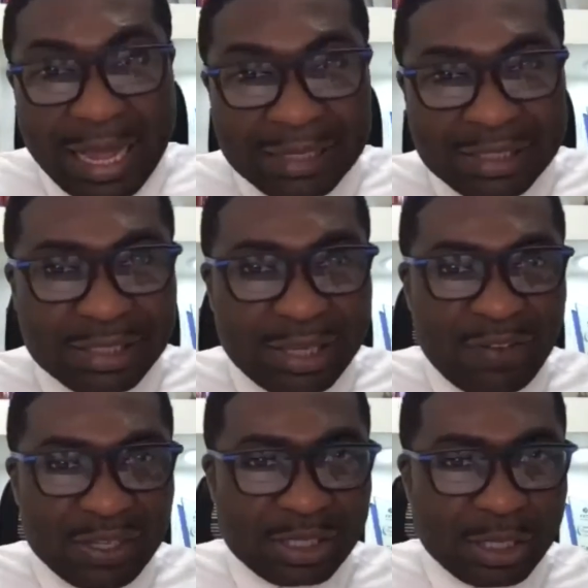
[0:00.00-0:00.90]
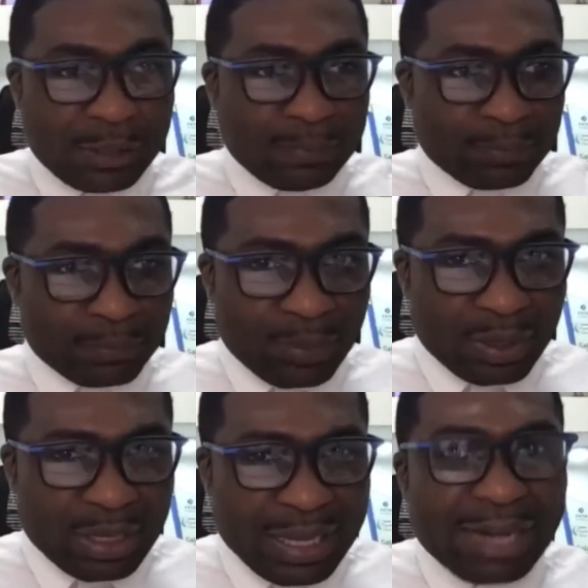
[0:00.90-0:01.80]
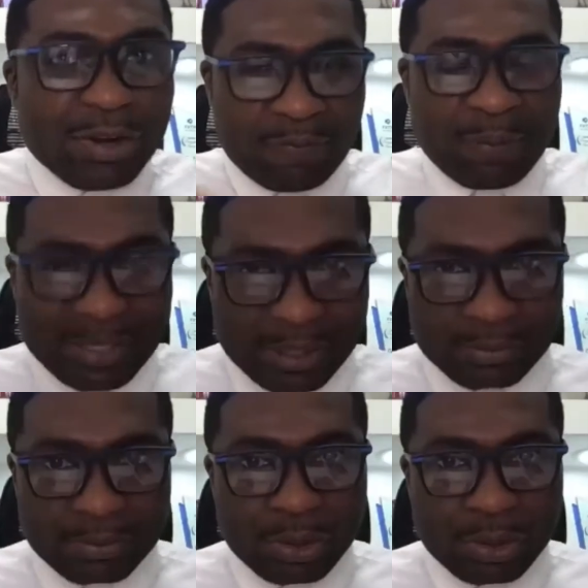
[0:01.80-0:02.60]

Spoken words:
activity kind of person.